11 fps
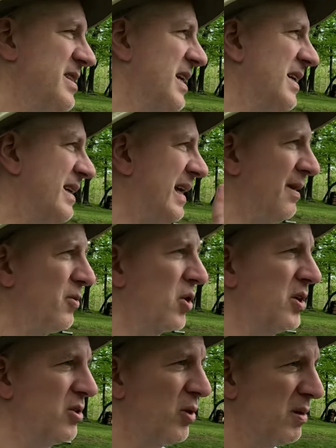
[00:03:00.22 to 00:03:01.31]
was like, eh, I'm not
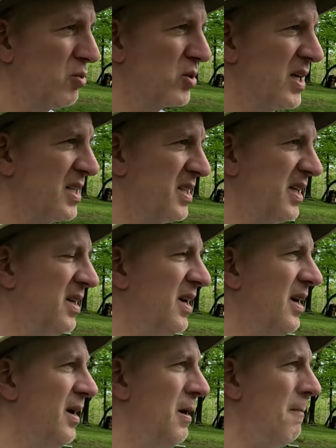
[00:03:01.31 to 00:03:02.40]
going to do any more testing.
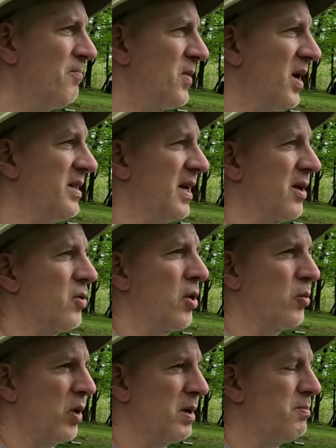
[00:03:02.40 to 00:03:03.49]
And then I
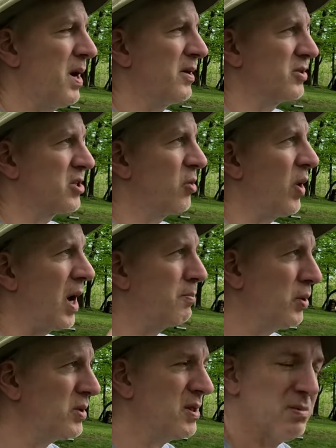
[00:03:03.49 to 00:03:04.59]
thought, why better? So I
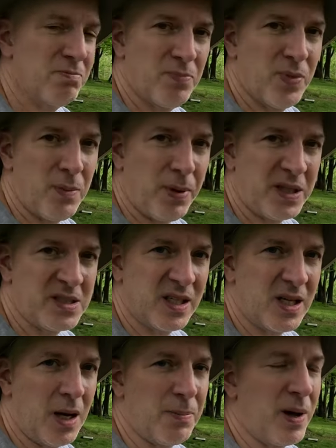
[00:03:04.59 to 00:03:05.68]
put the, the
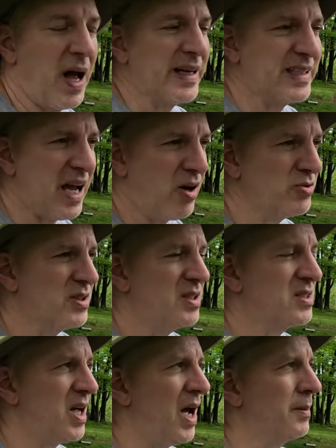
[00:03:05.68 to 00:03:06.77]
Buddistick up. I counted
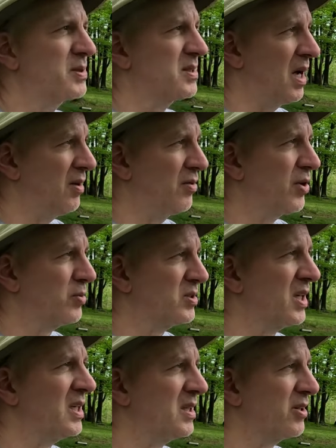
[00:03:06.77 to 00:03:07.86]
the taps down
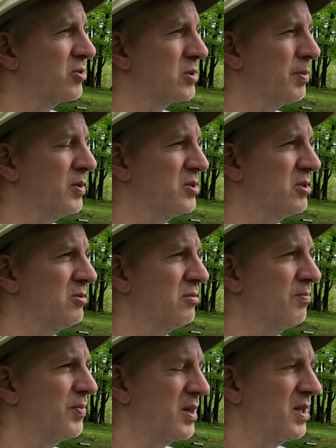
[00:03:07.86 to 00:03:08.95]
13 like you're supposed to.
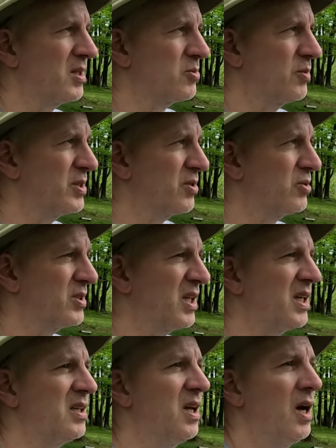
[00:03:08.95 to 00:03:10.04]
I think that's what it was,
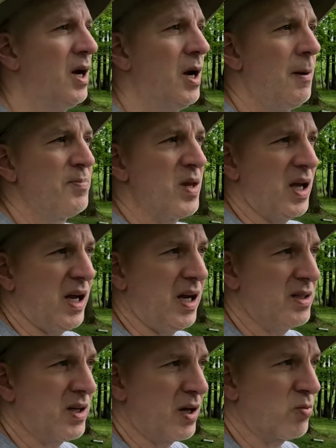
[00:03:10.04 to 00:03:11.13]
13.
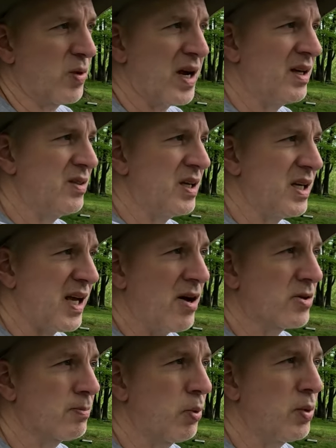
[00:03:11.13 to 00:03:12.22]
And I ran the
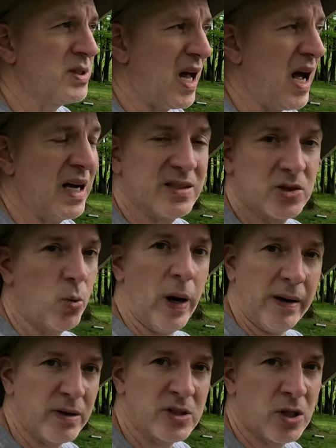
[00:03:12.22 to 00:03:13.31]
counterpoise out to
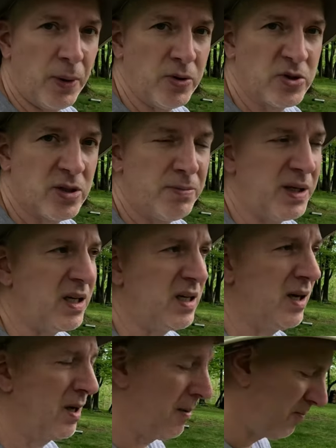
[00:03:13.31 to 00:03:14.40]
where it's supposed to be